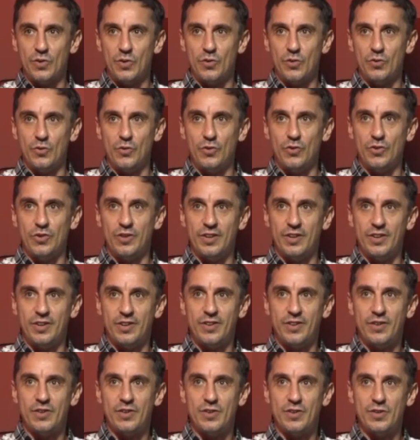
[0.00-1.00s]

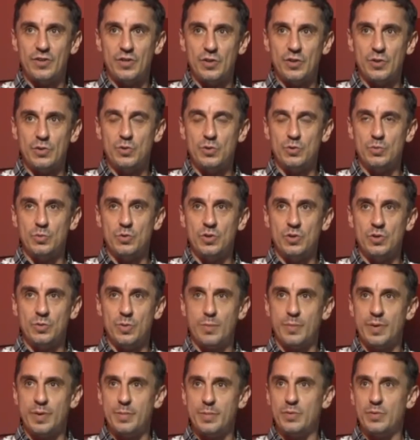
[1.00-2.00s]
underused word
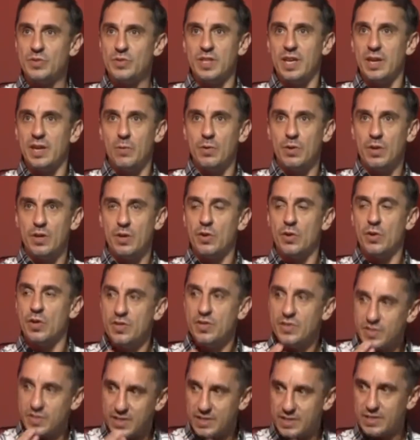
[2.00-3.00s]
when people say
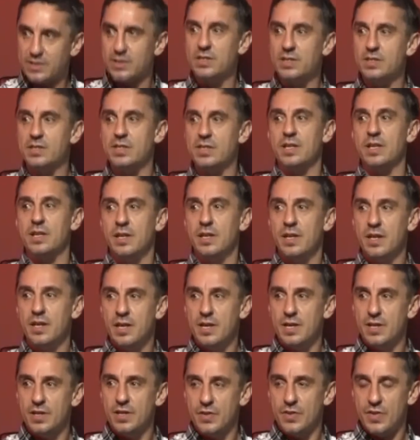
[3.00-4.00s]
consistency.
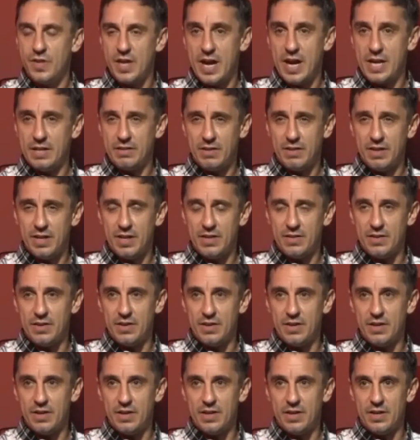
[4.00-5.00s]
The idea
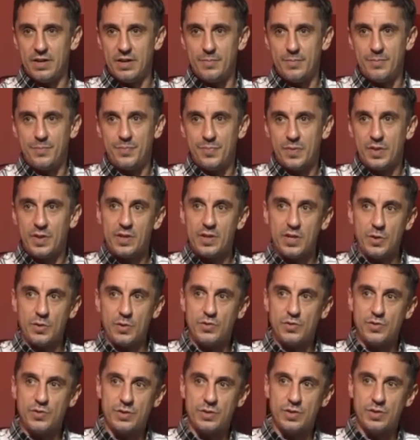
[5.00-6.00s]
that
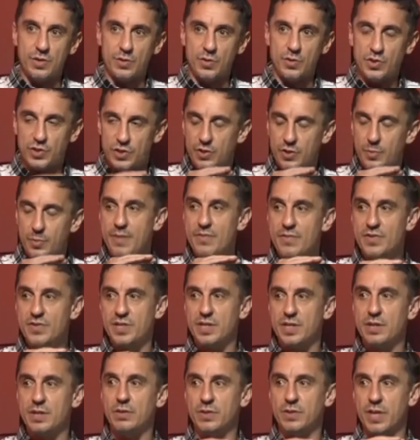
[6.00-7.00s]
you turn up every
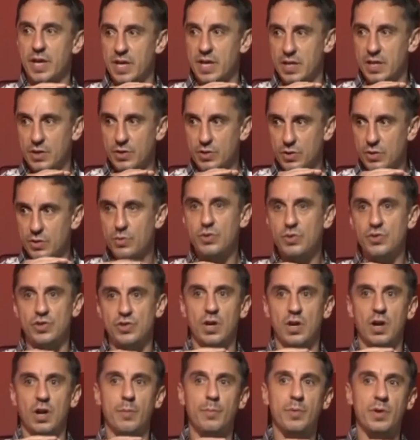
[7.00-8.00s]
single day, you do your
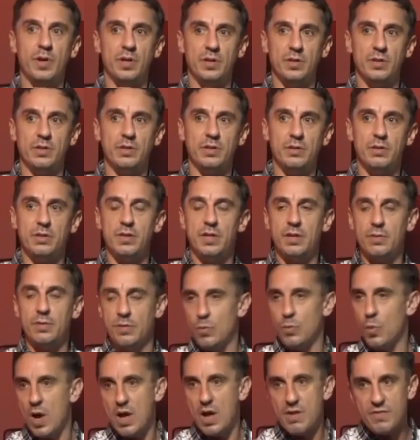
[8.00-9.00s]
job, and
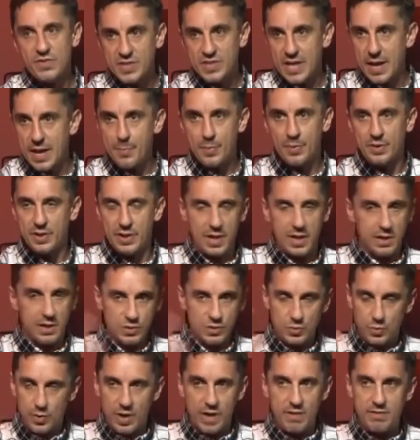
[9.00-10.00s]
whatever's happening
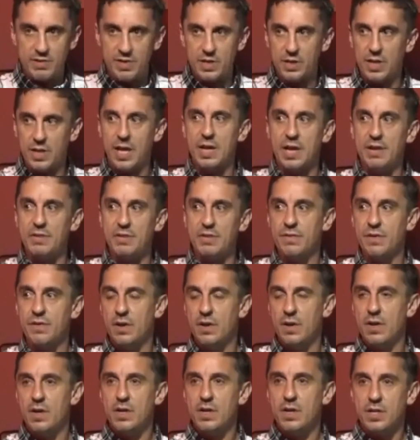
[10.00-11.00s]
elsewhere in your life,
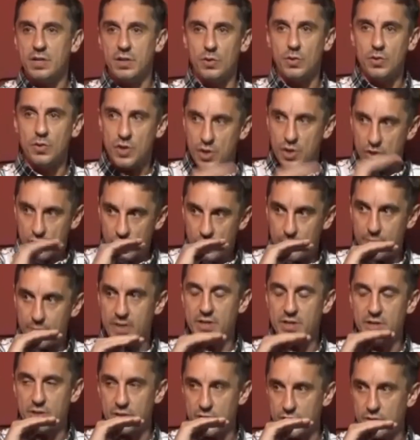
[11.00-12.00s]
you come
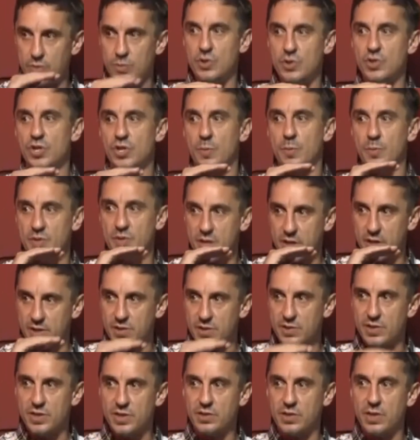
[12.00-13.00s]
in and you do your job and you're
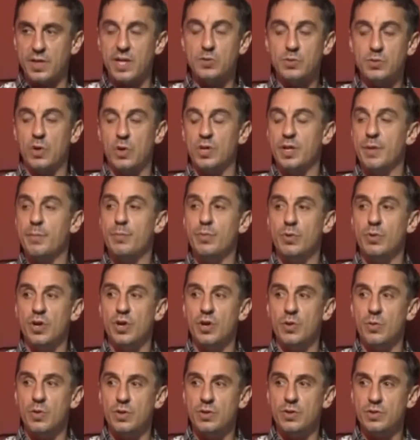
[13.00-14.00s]
consistent. That's what an
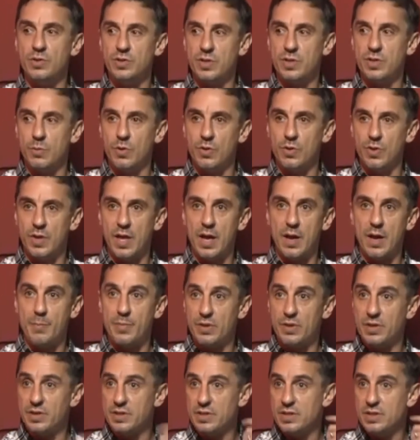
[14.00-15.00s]
employer wants. They want that
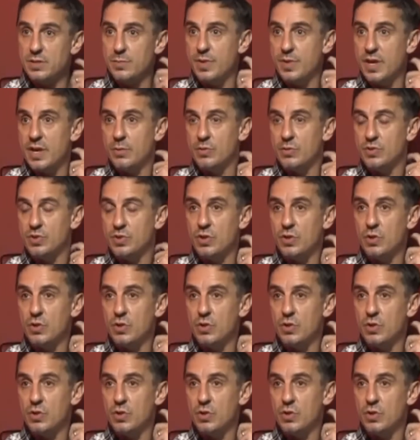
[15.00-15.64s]
ability to be able to